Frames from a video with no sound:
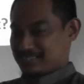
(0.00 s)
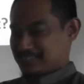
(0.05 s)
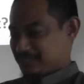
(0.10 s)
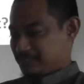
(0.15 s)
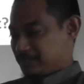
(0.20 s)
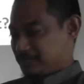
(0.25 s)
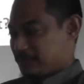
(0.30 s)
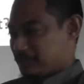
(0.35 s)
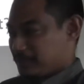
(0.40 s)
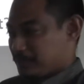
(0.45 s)

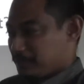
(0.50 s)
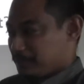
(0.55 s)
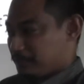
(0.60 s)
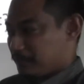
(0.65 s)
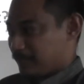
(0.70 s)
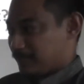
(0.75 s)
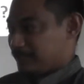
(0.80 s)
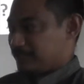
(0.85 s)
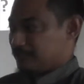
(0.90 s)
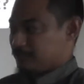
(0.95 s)
right?
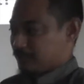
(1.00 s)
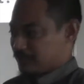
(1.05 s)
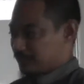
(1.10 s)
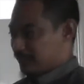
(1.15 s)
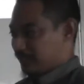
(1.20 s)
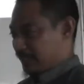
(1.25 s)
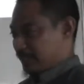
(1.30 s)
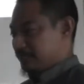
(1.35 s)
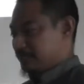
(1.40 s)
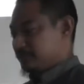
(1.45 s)
But
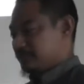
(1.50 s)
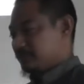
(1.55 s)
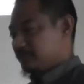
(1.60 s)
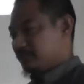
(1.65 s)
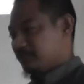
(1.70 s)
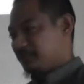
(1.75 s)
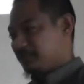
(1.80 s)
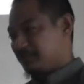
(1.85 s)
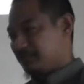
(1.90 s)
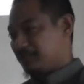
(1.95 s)
even then,